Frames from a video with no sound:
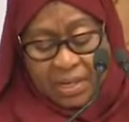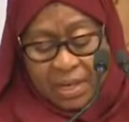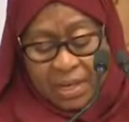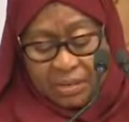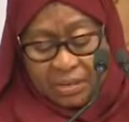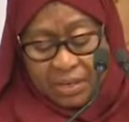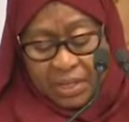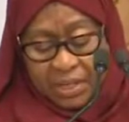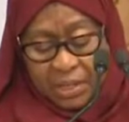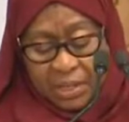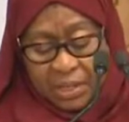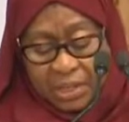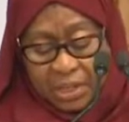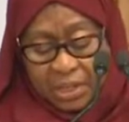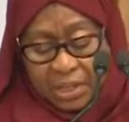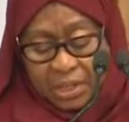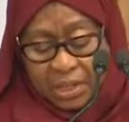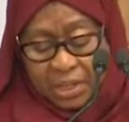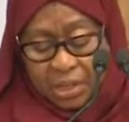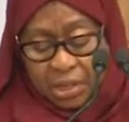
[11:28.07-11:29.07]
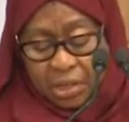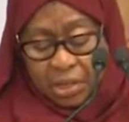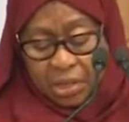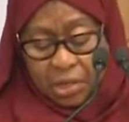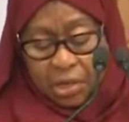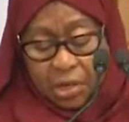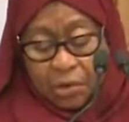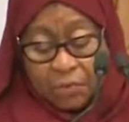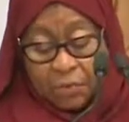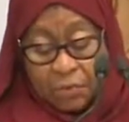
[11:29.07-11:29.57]
direction
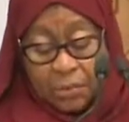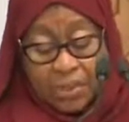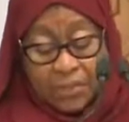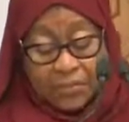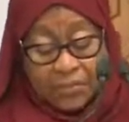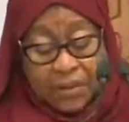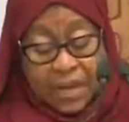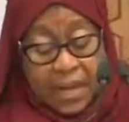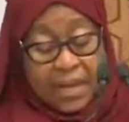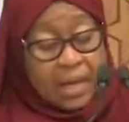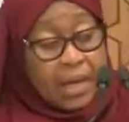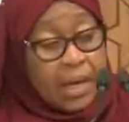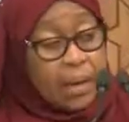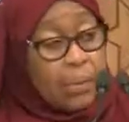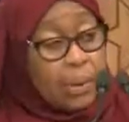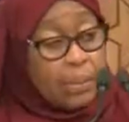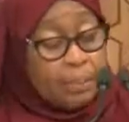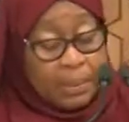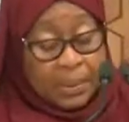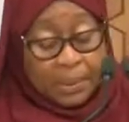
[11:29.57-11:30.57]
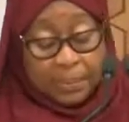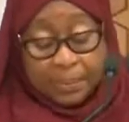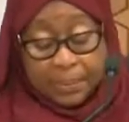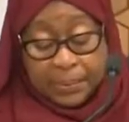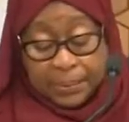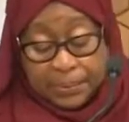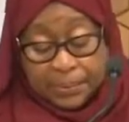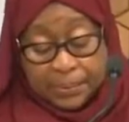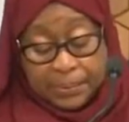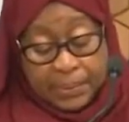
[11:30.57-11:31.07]
of unifying our
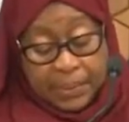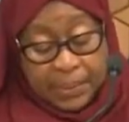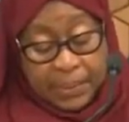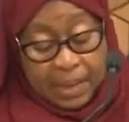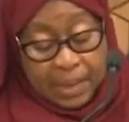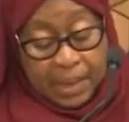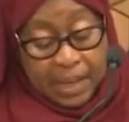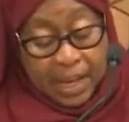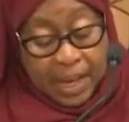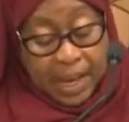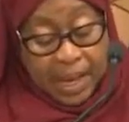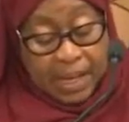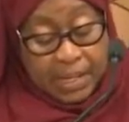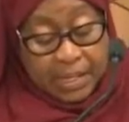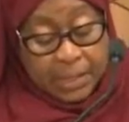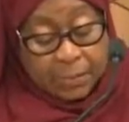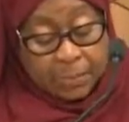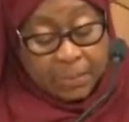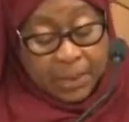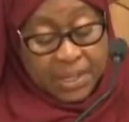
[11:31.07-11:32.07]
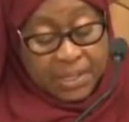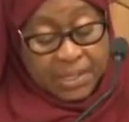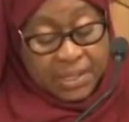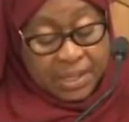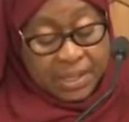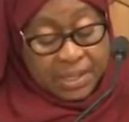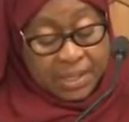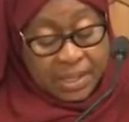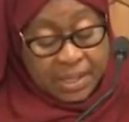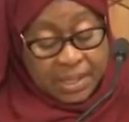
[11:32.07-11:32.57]
people. I express
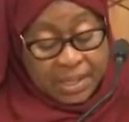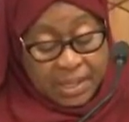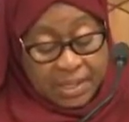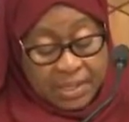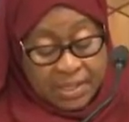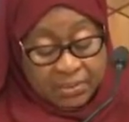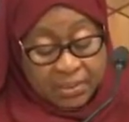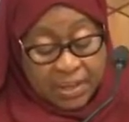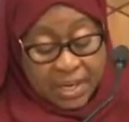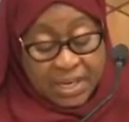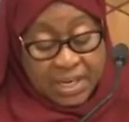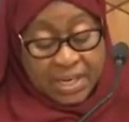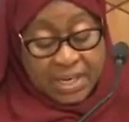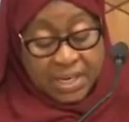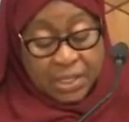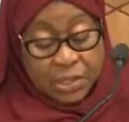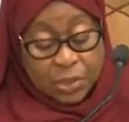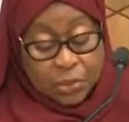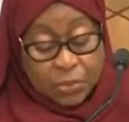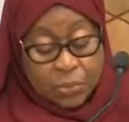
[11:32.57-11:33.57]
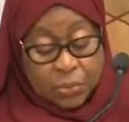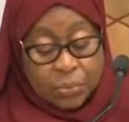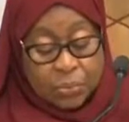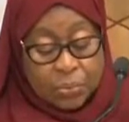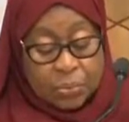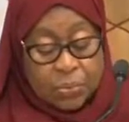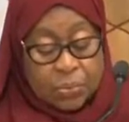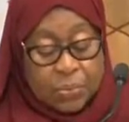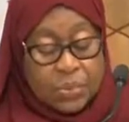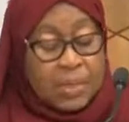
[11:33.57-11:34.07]
Tanzania's readiness
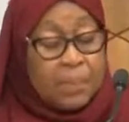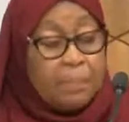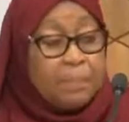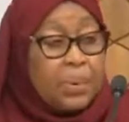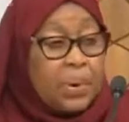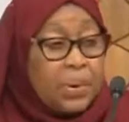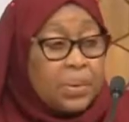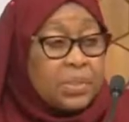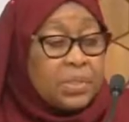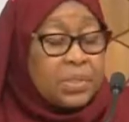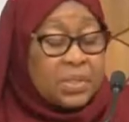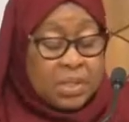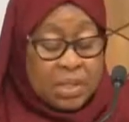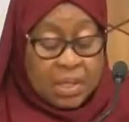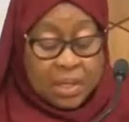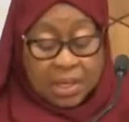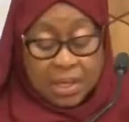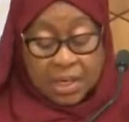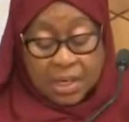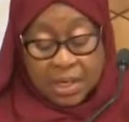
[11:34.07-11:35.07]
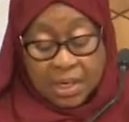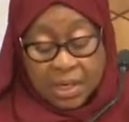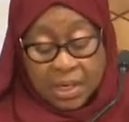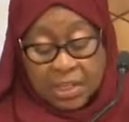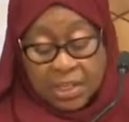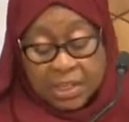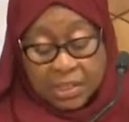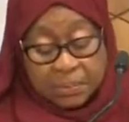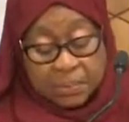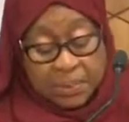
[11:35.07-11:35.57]
to support
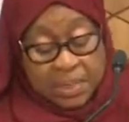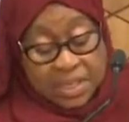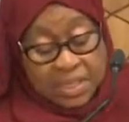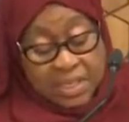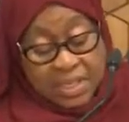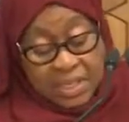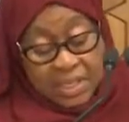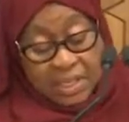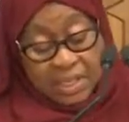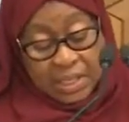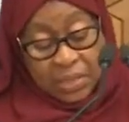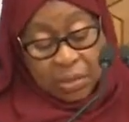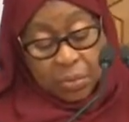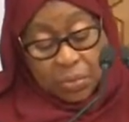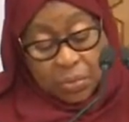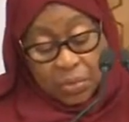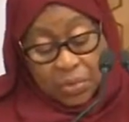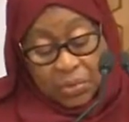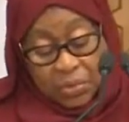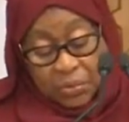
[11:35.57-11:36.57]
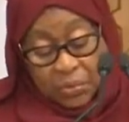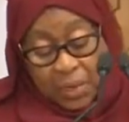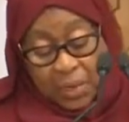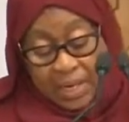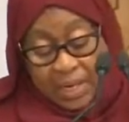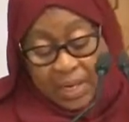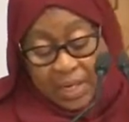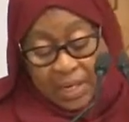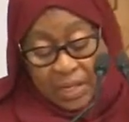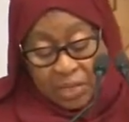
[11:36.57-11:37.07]
Egypt in this
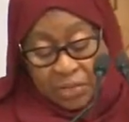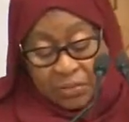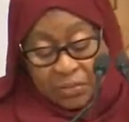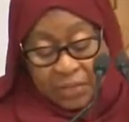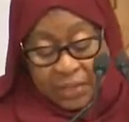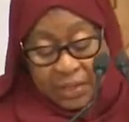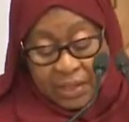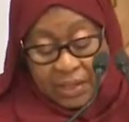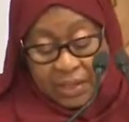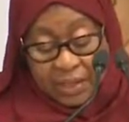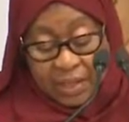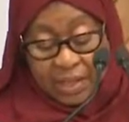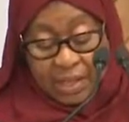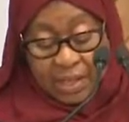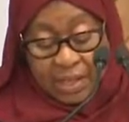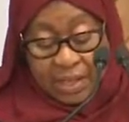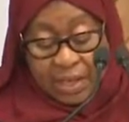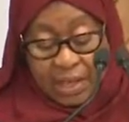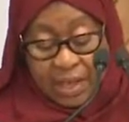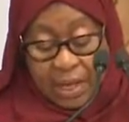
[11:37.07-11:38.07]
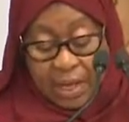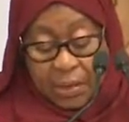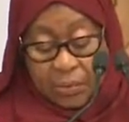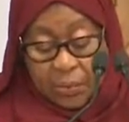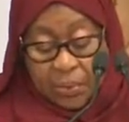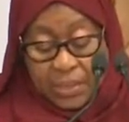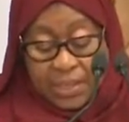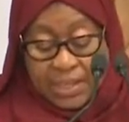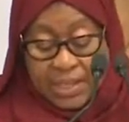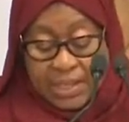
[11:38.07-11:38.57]
worthwhile endeavor and
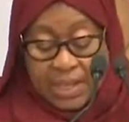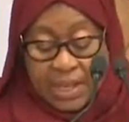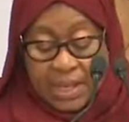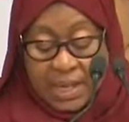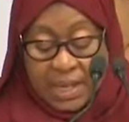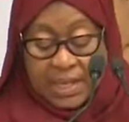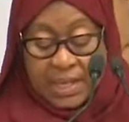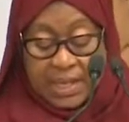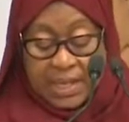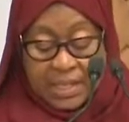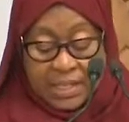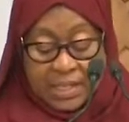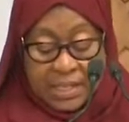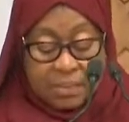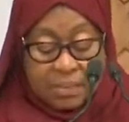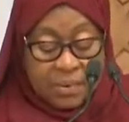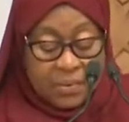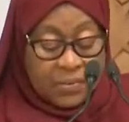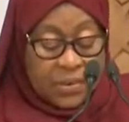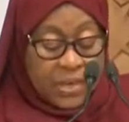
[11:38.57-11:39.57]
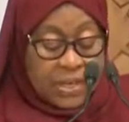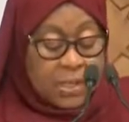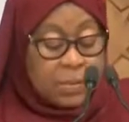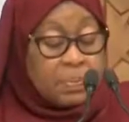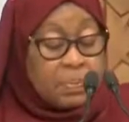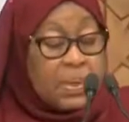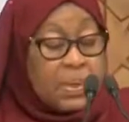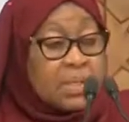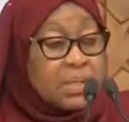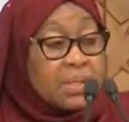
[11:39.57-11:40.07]
will send a team of
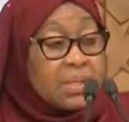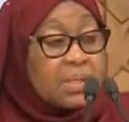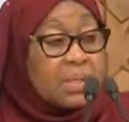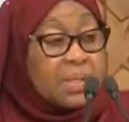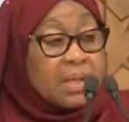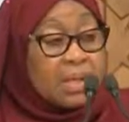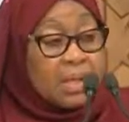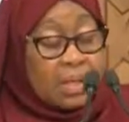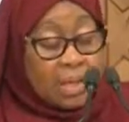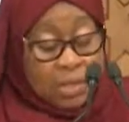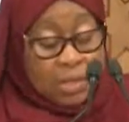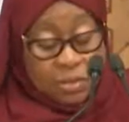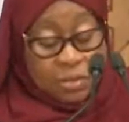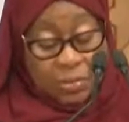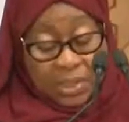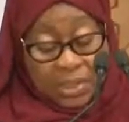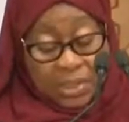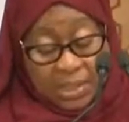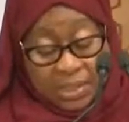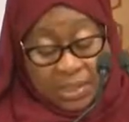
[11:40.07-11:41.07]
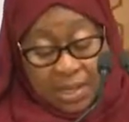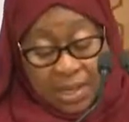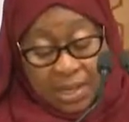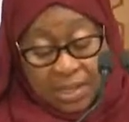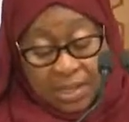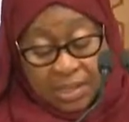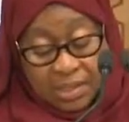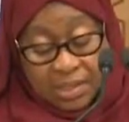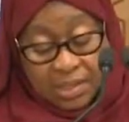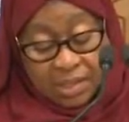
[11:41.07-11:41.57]
experts to
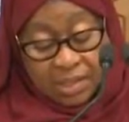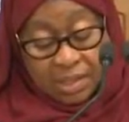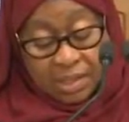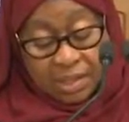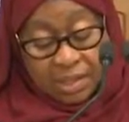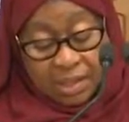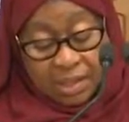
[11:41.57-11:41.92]
discuss